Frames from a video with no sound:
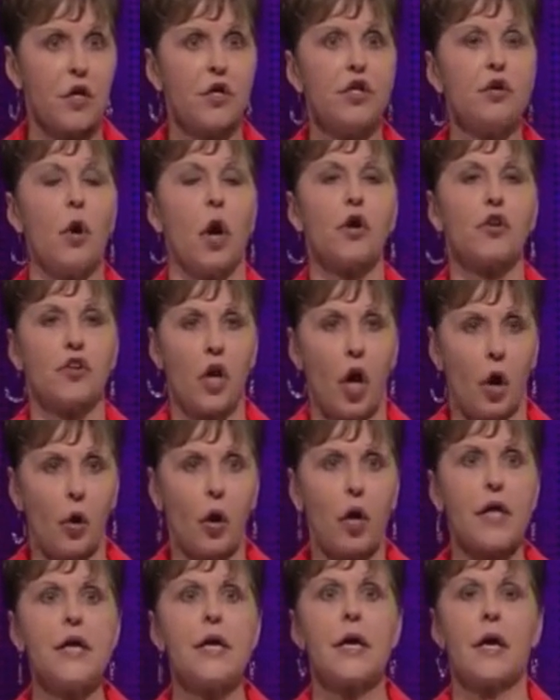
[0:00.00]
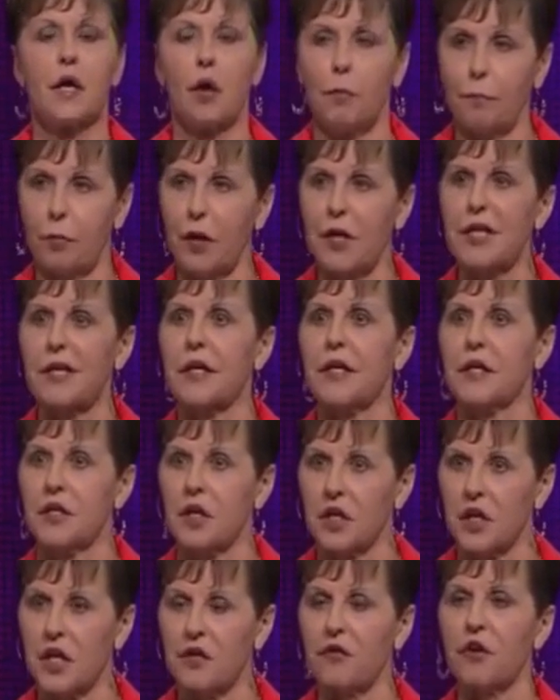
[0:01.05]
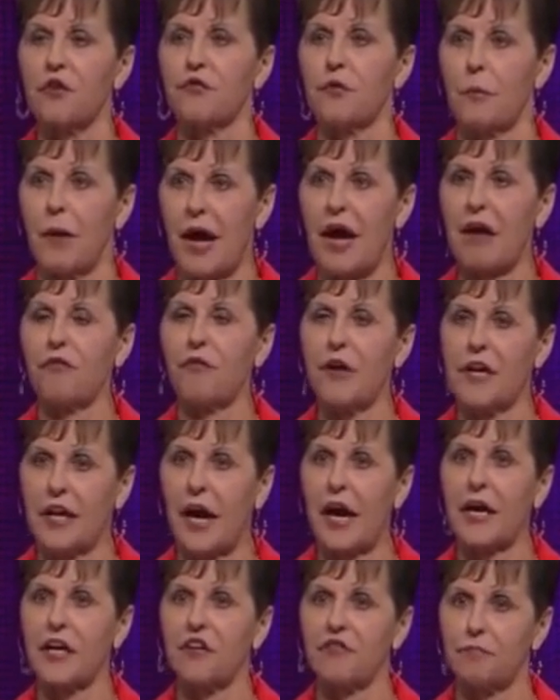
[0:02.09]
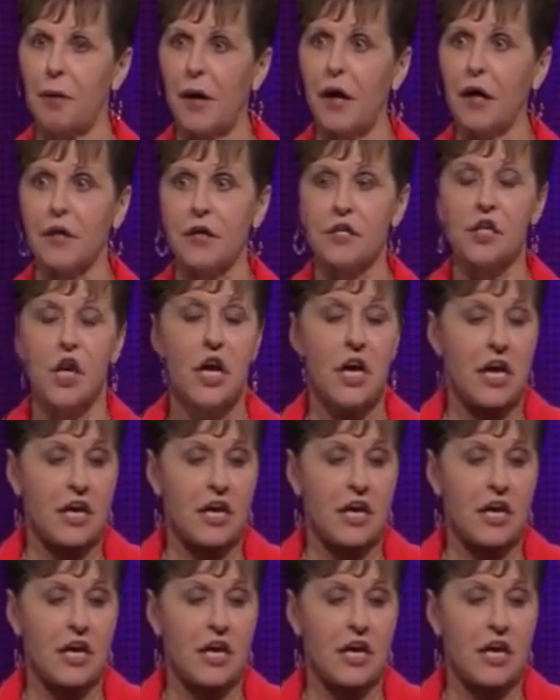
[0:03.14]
You are totally, completely delivered from every kind of bondage.